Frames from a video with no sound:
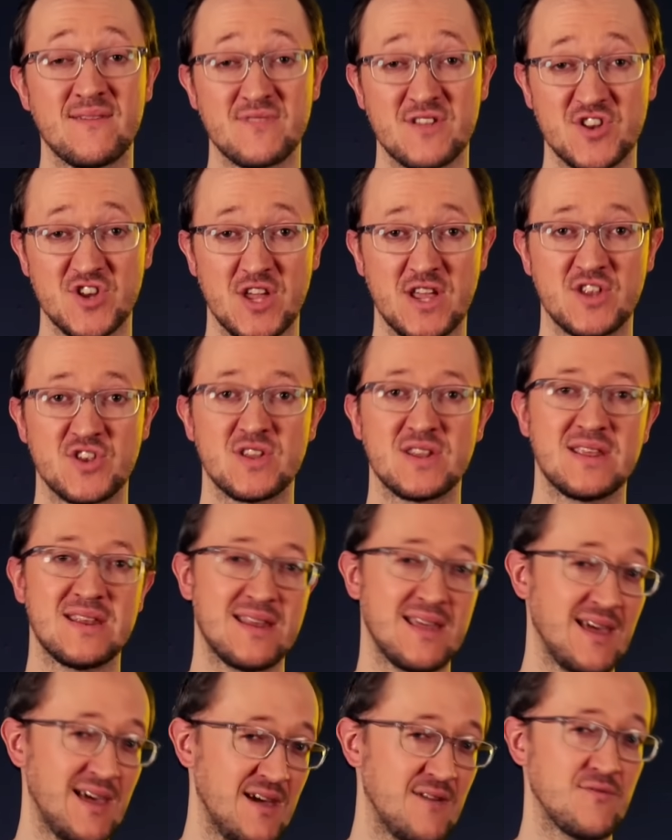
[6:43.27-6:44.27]
to change it
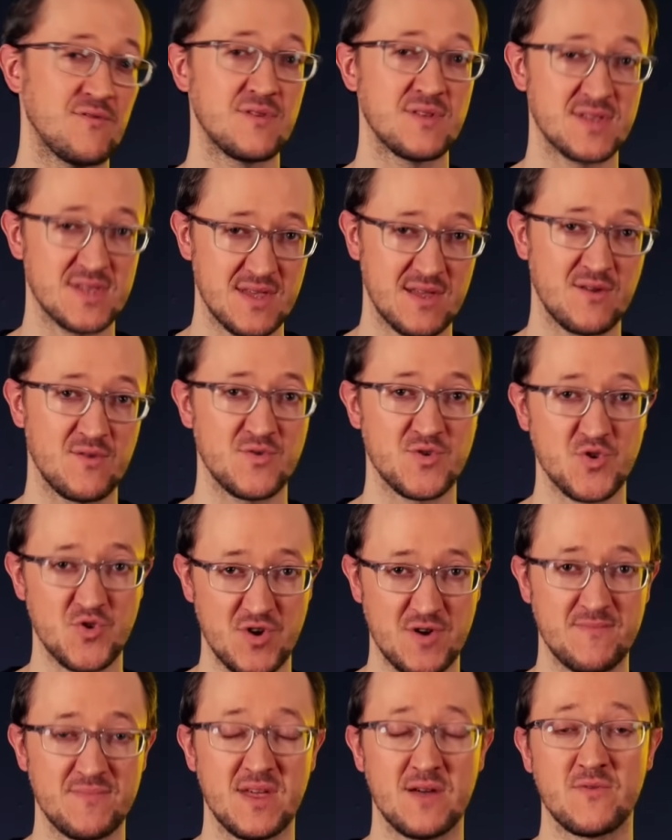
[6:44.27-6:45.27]
in every single
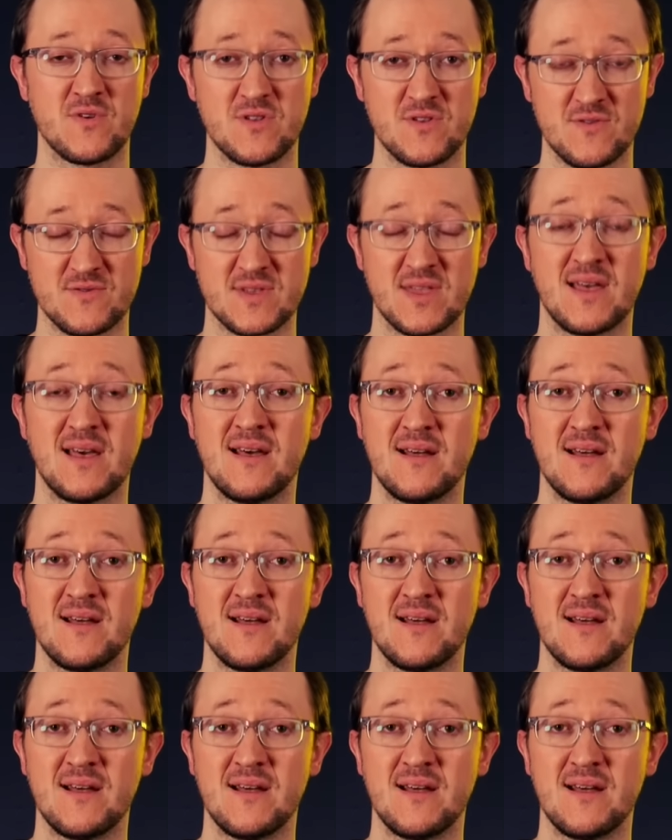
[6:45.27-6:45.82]
script that we use.